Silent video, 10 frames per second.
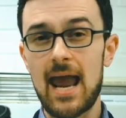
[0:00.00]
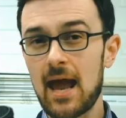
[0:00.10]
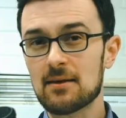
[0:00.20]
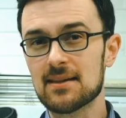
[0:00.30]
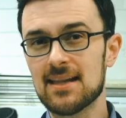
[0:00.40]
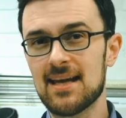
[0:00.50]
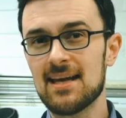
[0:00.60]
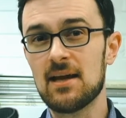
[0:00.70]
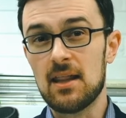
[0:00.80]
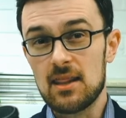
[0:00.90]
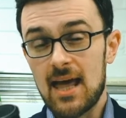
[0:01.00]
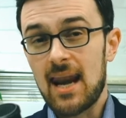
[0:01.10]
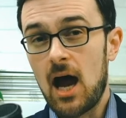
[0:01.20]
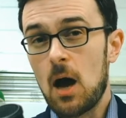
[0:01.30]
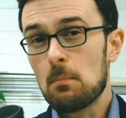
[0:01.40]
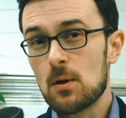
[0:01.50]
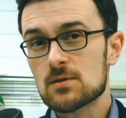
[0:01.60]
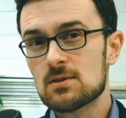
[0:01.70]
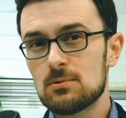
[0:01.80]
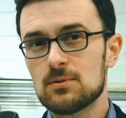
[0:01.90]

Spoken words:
out there that are possible